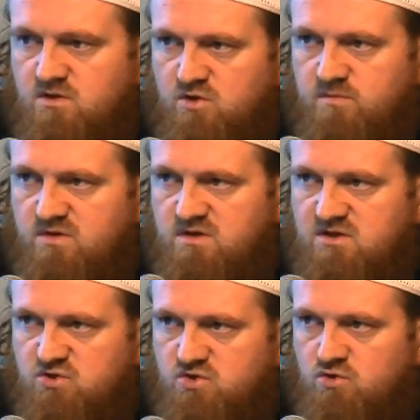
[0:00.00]
the community
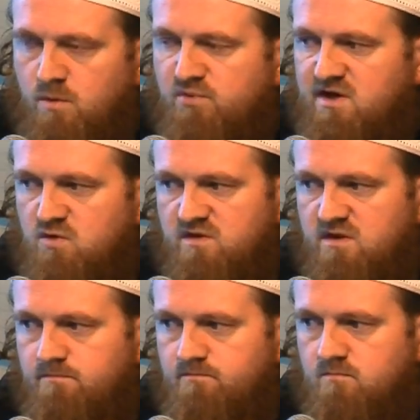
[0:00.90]
should not pray over
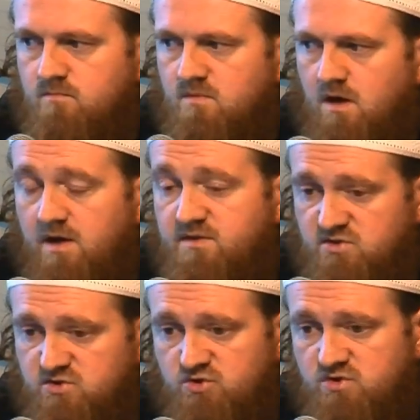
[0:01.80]
them.
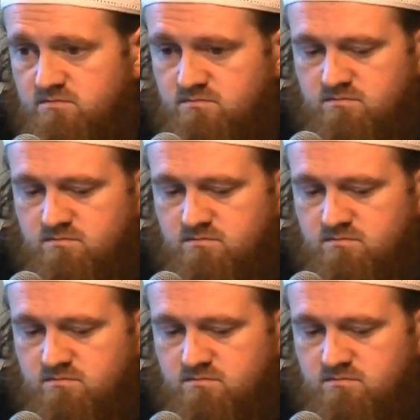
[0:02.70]
Others should,